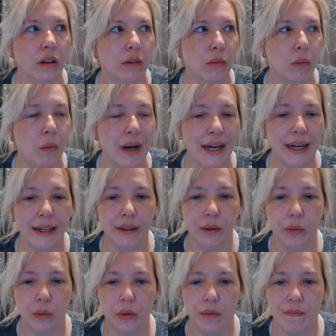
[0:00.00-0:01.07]

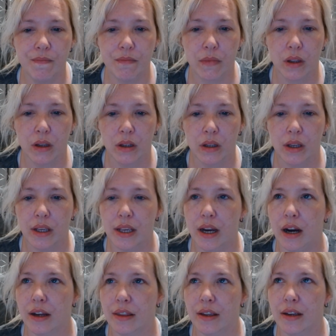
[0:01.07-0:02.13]
Wow. Yeah,
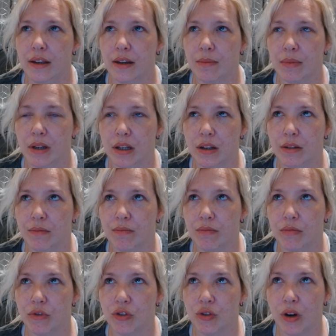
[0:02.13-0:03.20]
I think I'm gonna
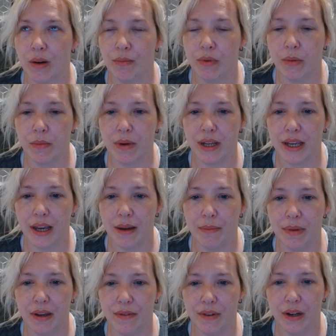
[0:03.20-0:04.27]
try and probably get a
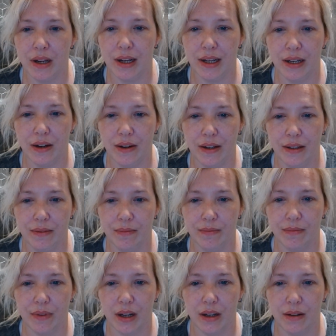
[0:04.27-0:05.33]
bit of an early night
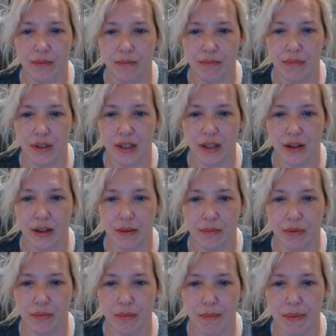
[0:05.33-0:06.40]
tonight,
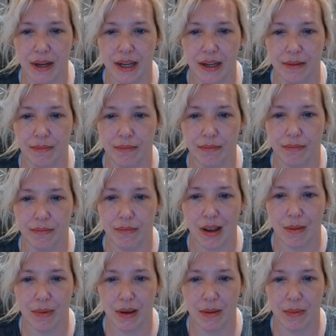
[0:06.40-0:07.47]
probably.
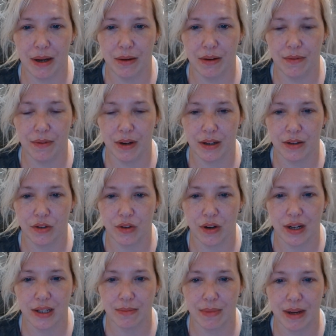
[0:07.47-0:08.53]
Maybe about, if I can
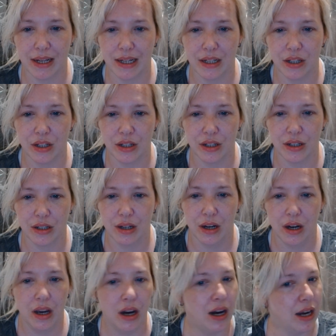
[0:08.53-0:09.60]
try to manage.
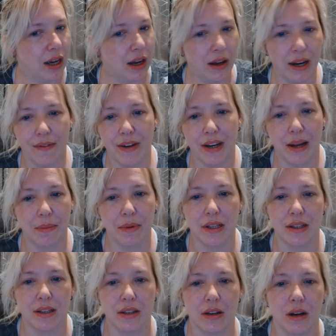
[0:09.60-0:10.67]
I can't have a nap at
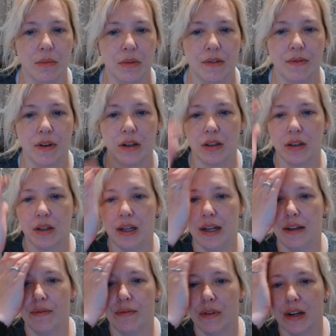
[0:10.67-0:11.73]
this time. It's far too
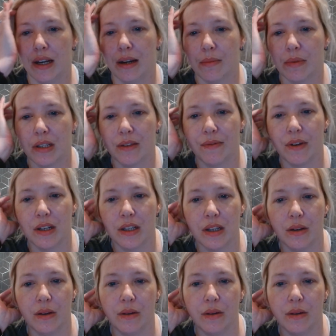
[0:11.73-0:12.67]
late for a nap, because if I do, it will